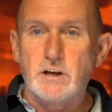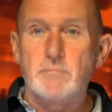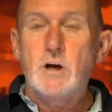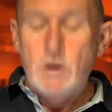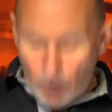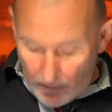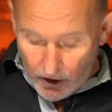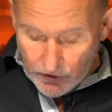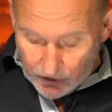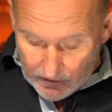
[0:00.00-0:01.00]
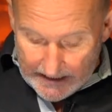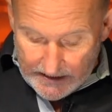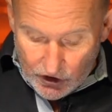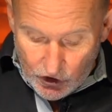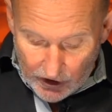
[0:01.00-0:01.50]
them. But we also need
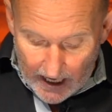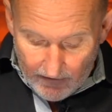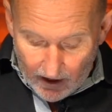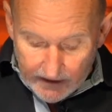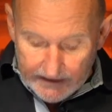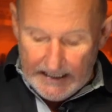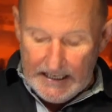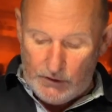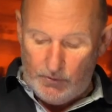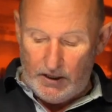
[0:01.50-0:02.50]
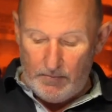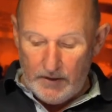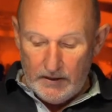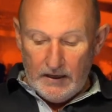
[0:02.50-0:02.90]
to share our needs with them.